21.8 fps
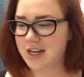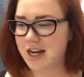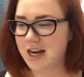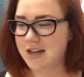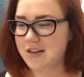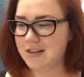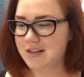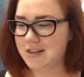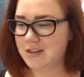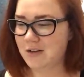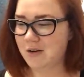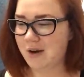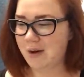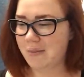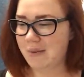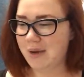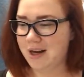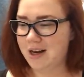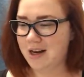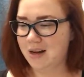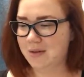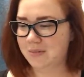Dance, so I
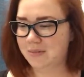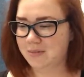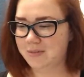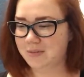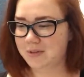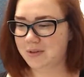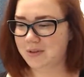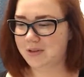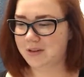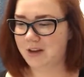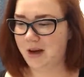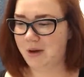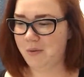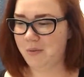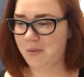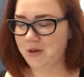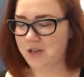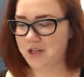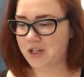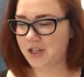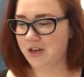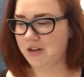pick up. I'm
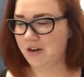watching